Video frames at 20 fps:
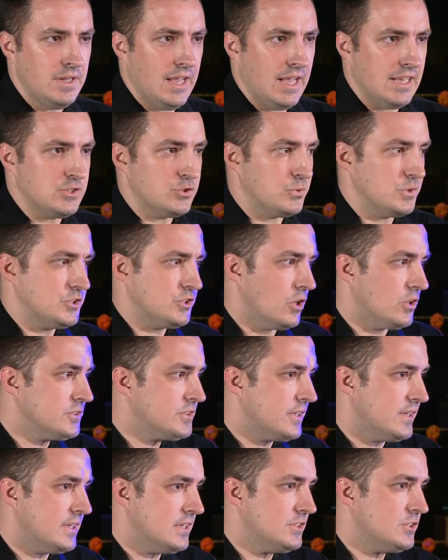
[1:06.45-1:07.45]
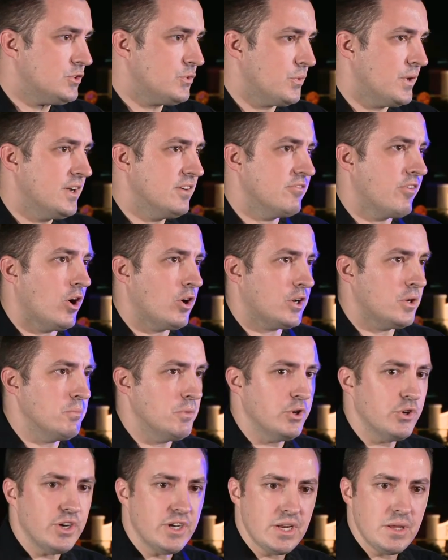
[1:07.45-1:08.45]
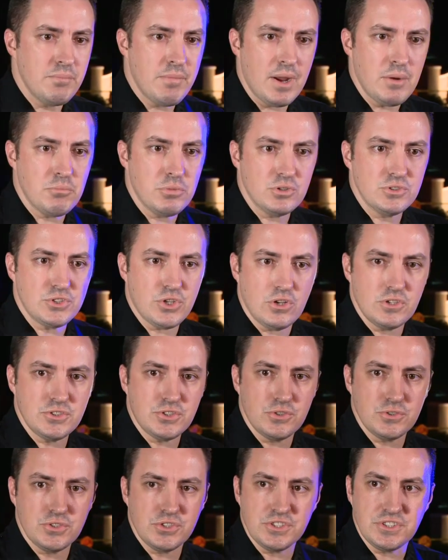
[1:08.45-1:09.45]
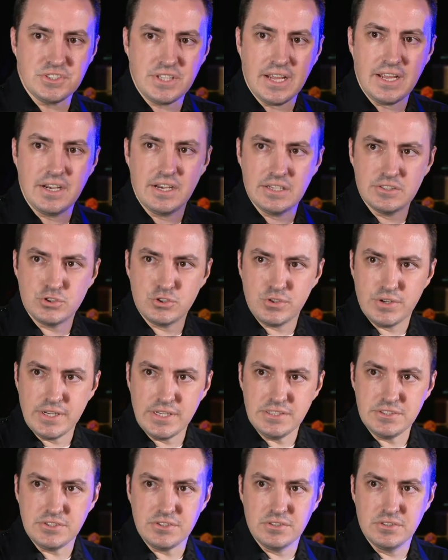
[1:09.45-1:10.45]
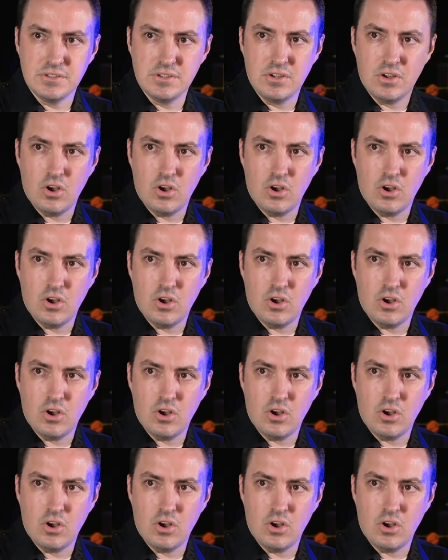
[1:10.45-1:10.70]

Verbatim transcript: As a result of this, three of our community members also sustained injuries.